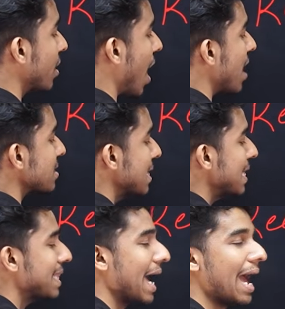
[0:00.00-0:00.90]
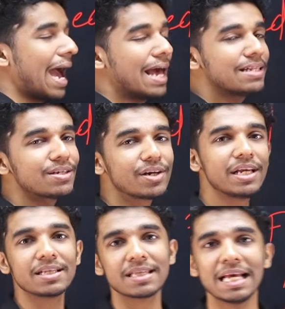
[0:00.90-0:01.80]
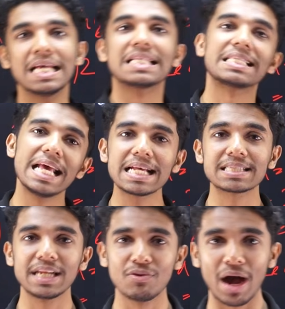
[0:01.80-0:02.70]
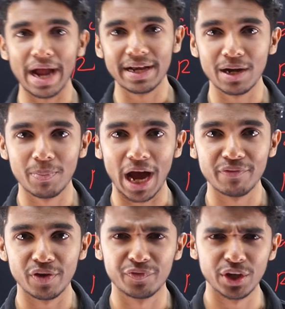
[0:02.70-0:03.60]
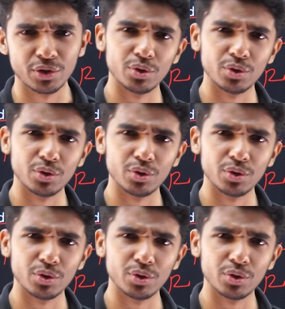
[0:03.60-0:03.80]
cards. The answer is 6 divided by 52.